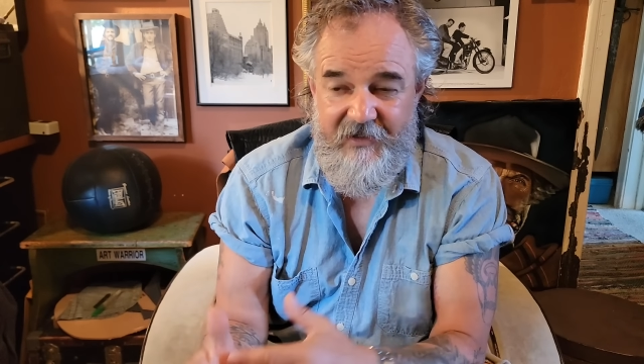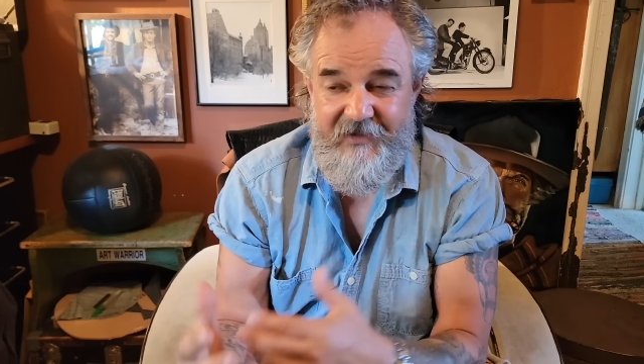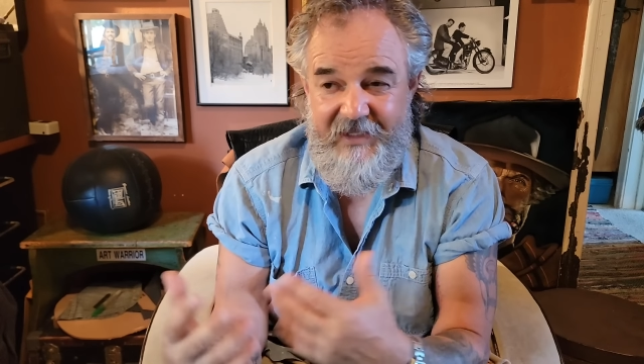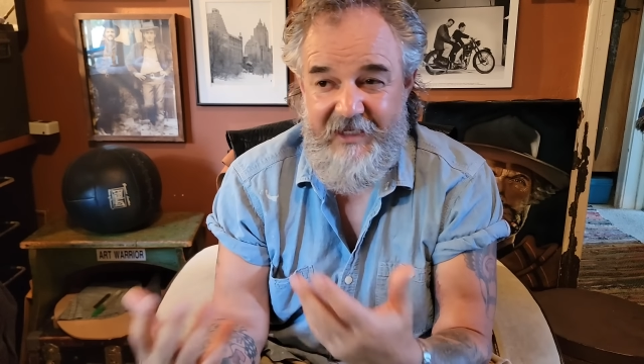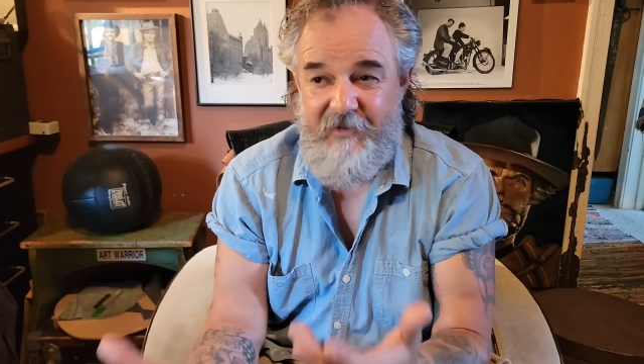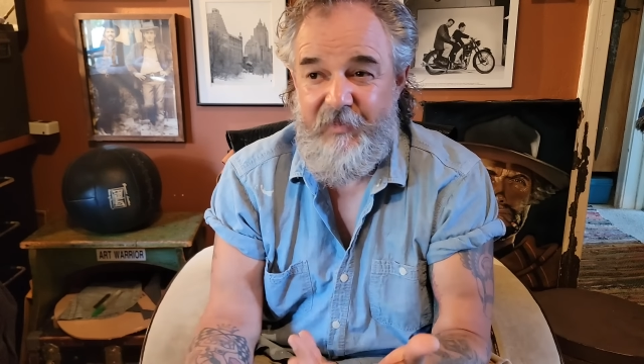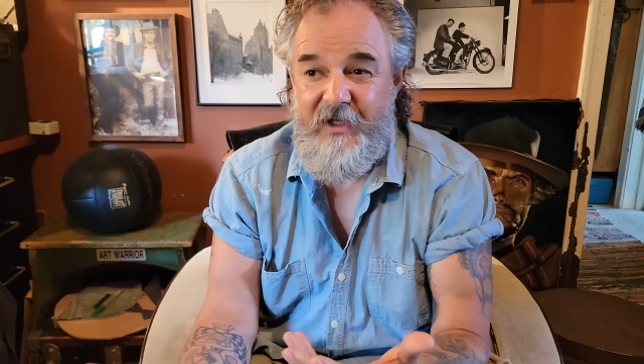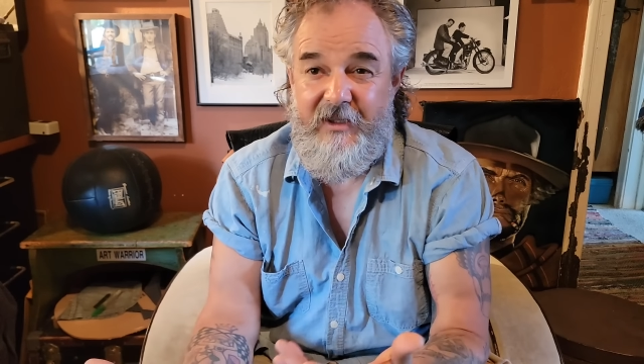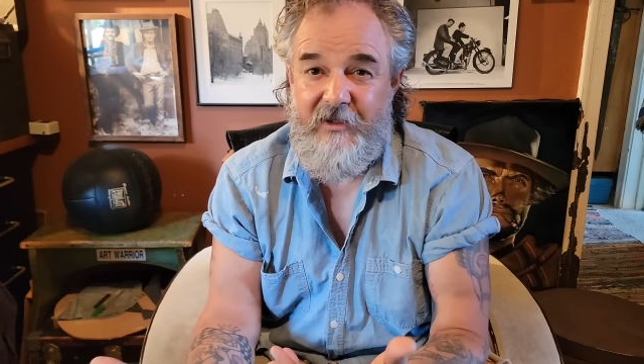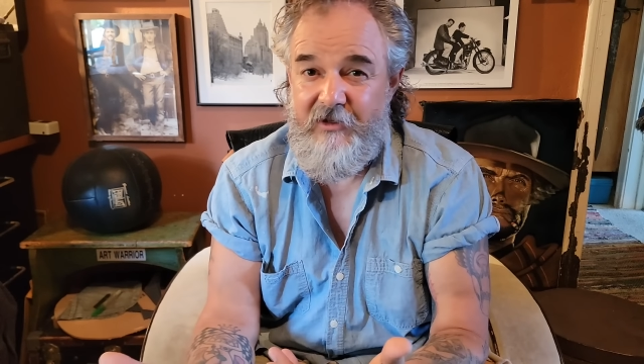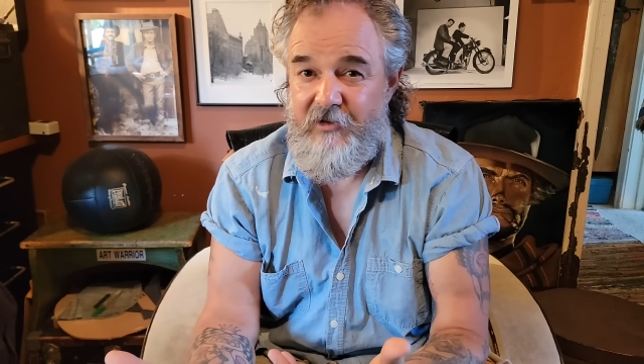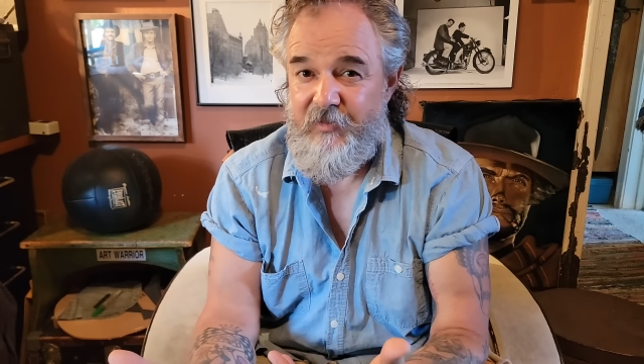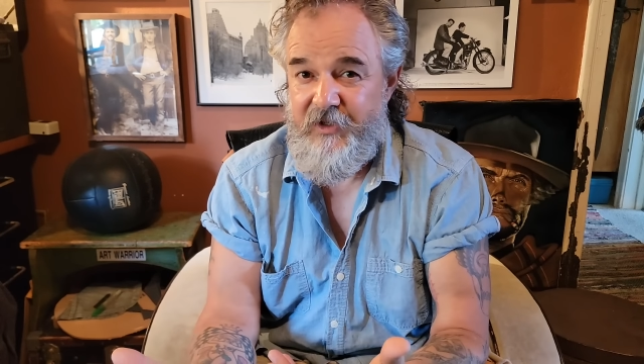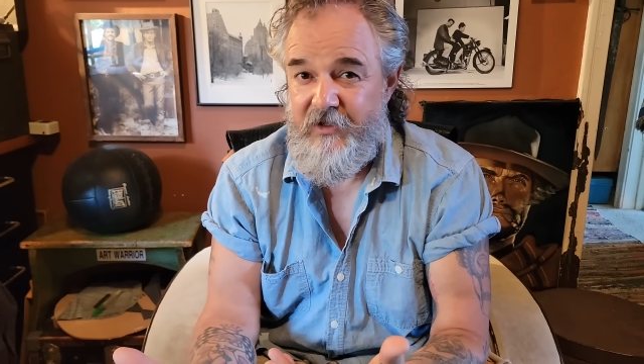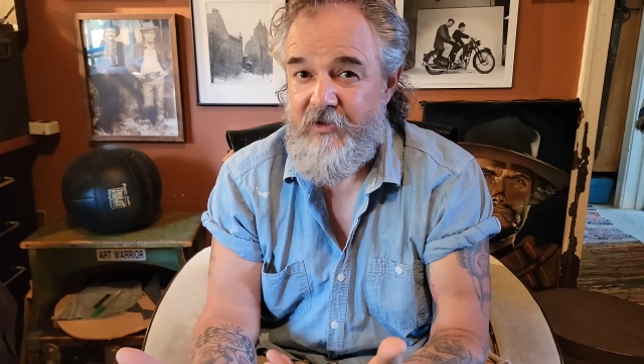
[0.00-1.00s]
they could be a
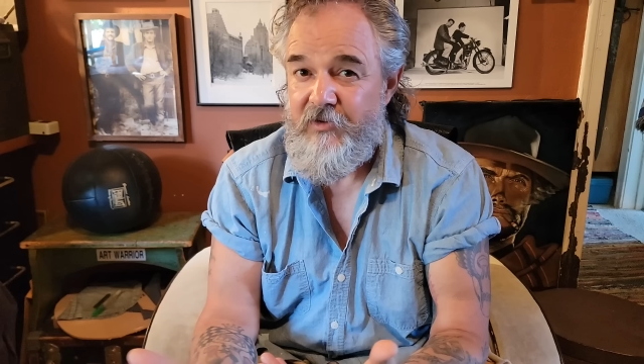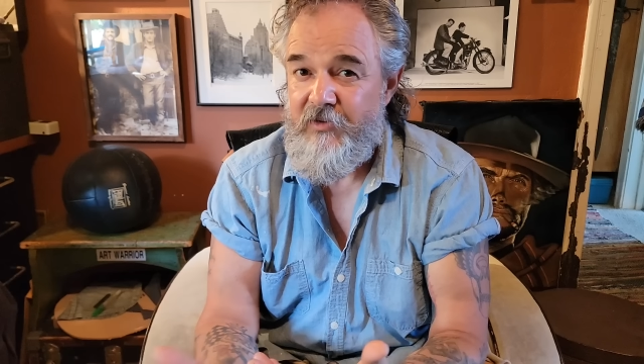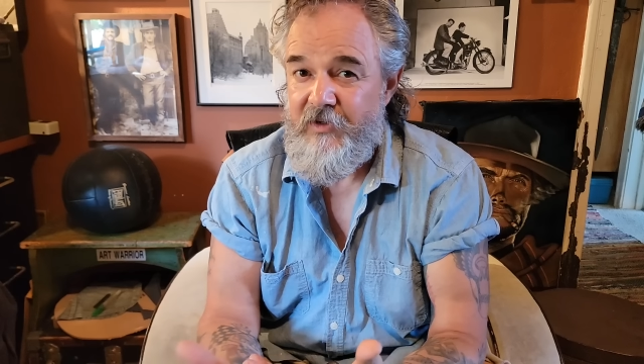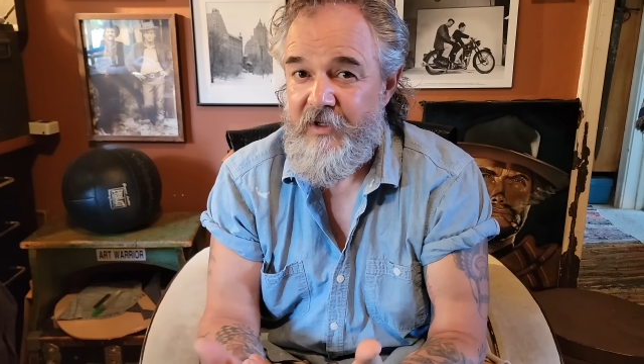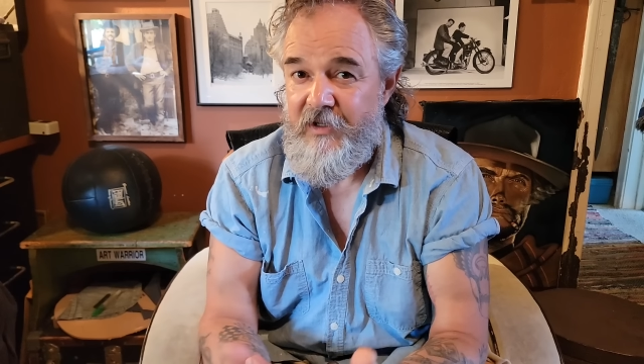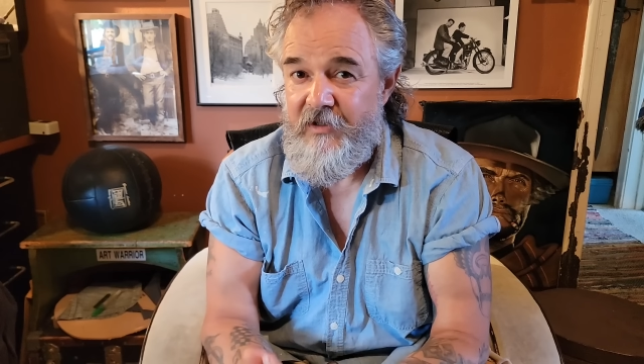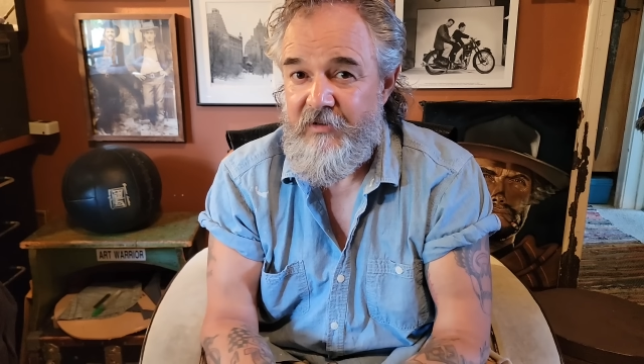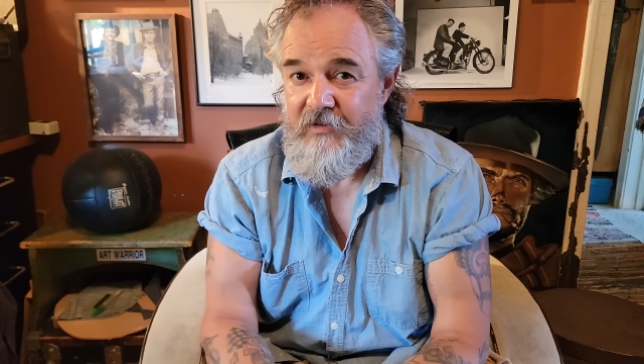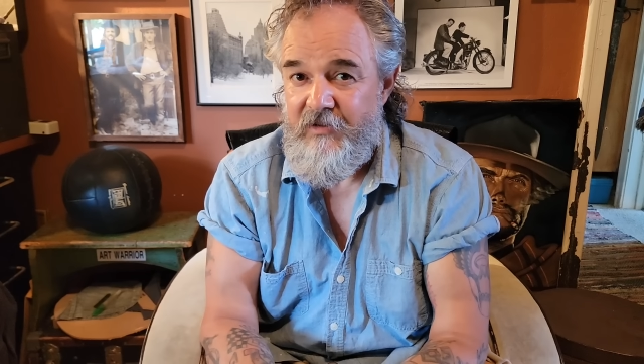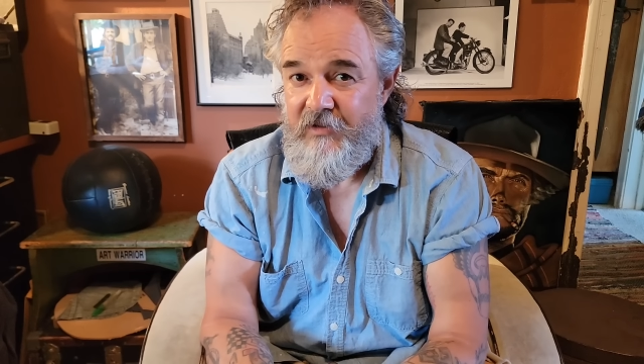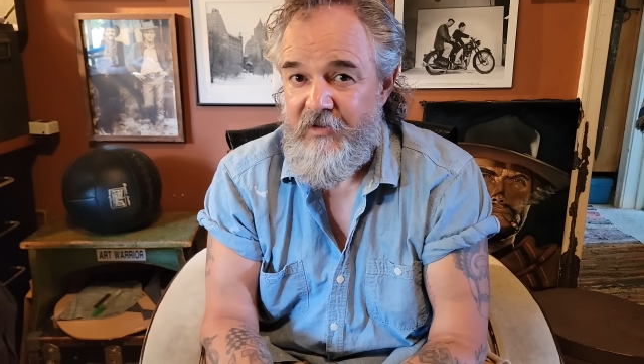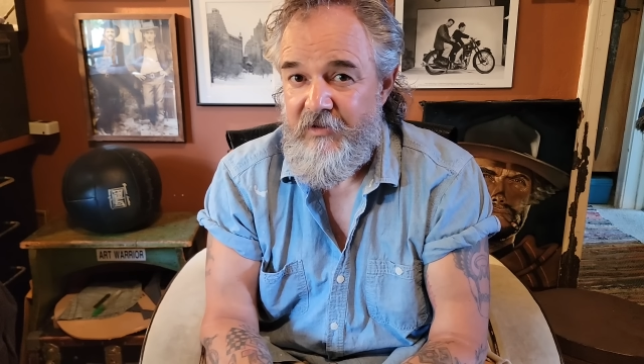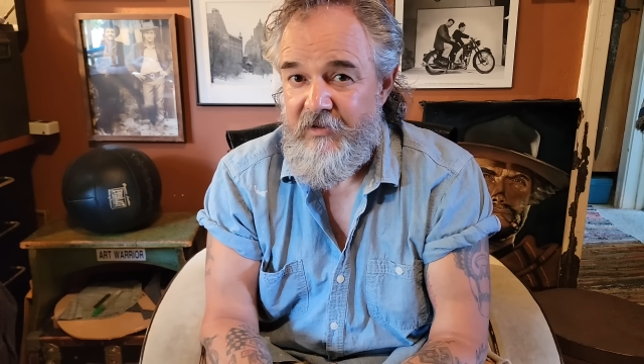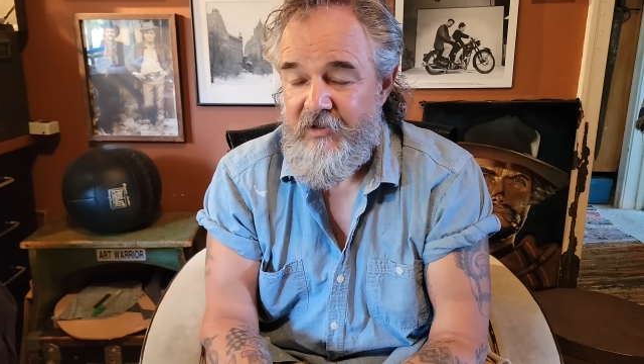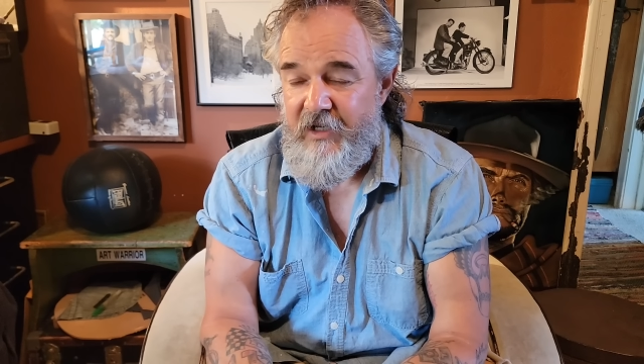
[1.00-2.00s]
little bit annoying,
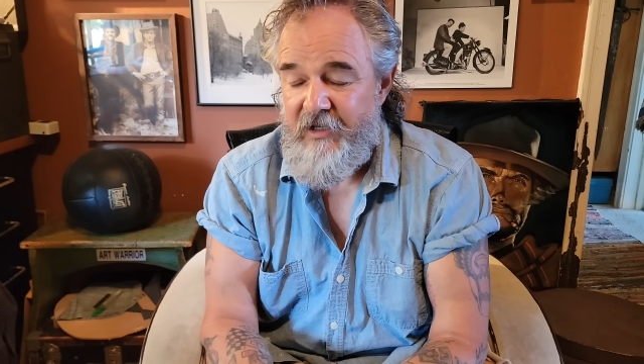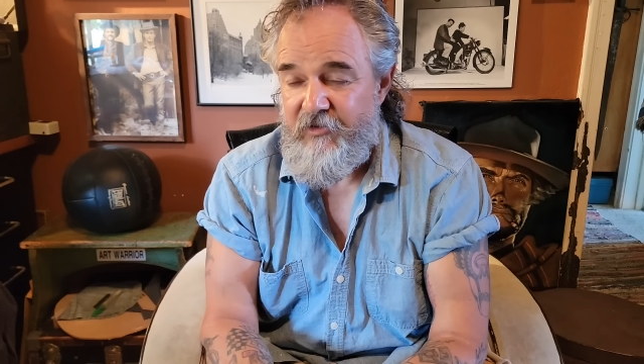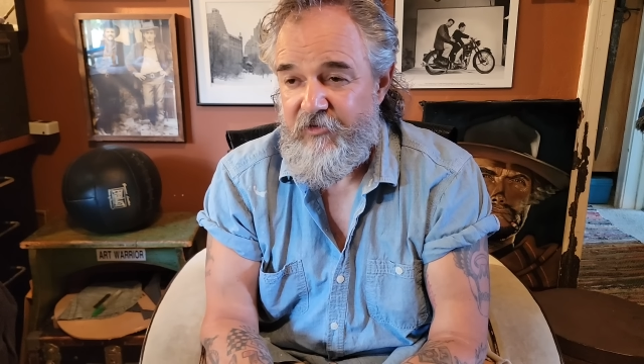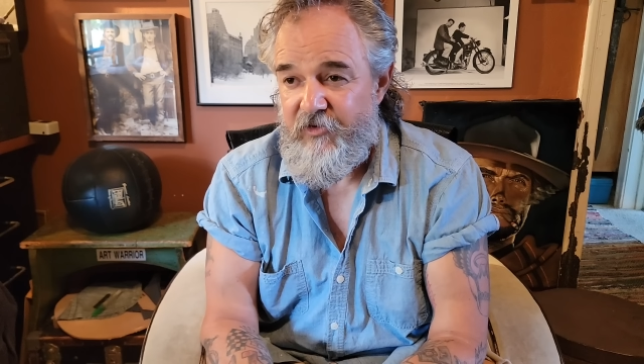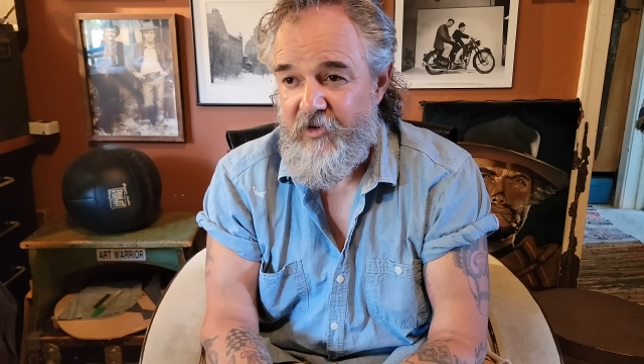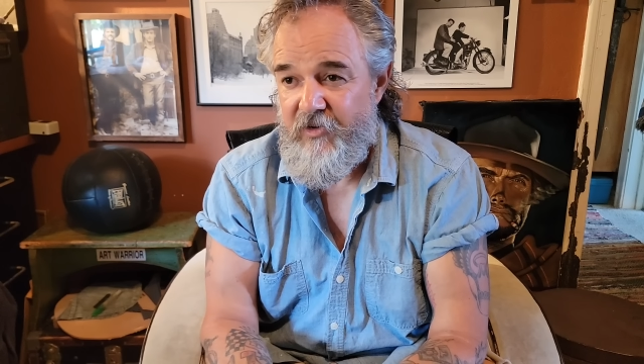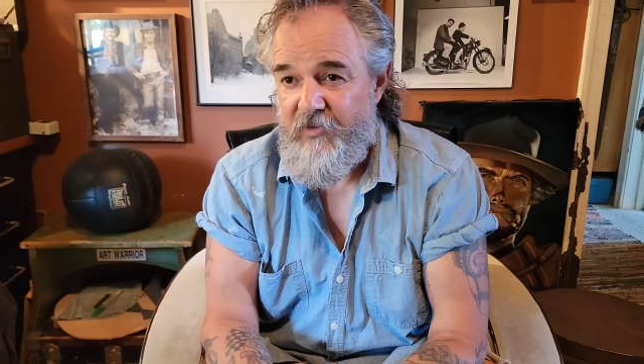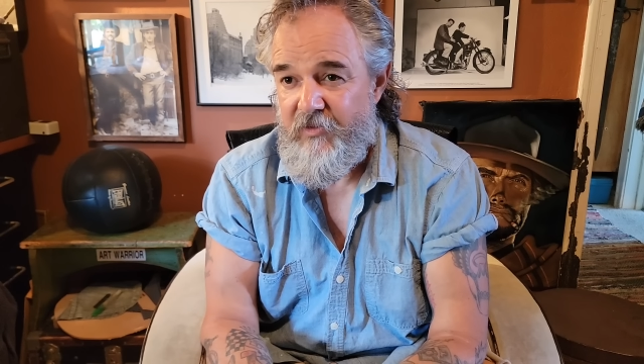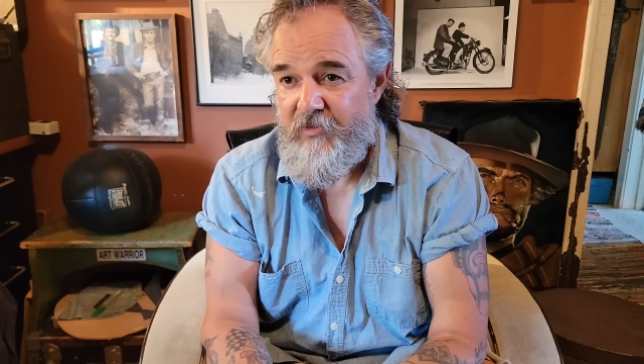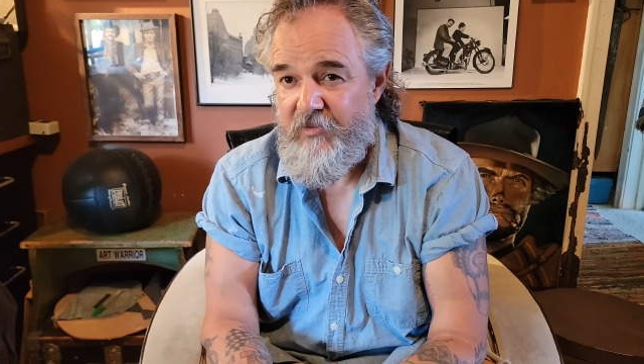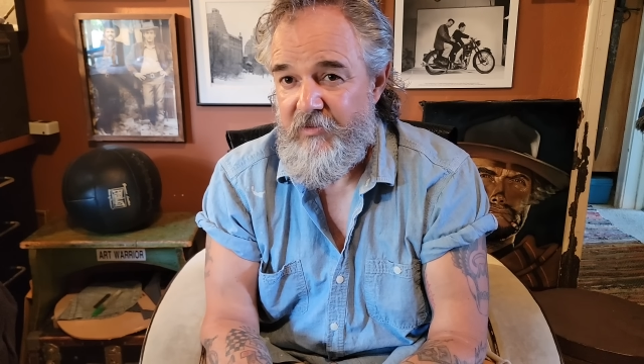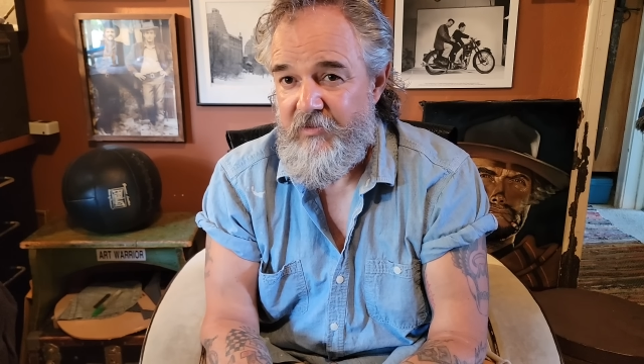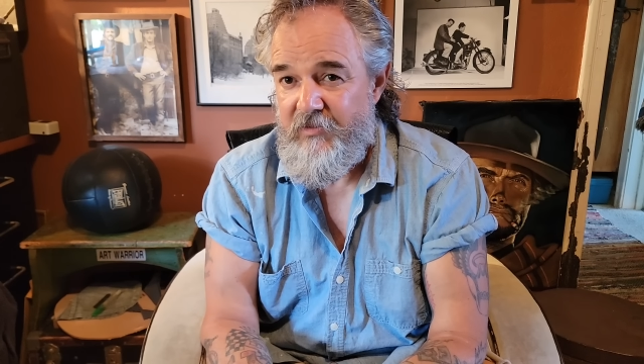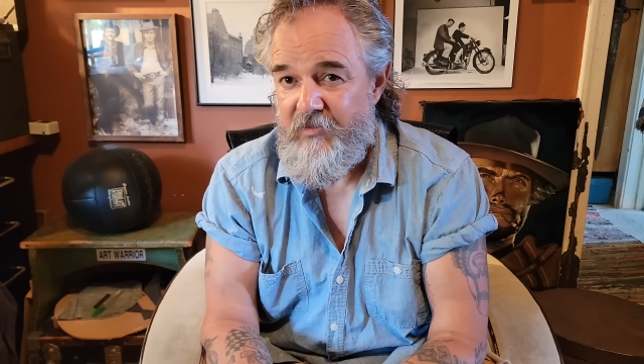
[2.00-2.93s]
and so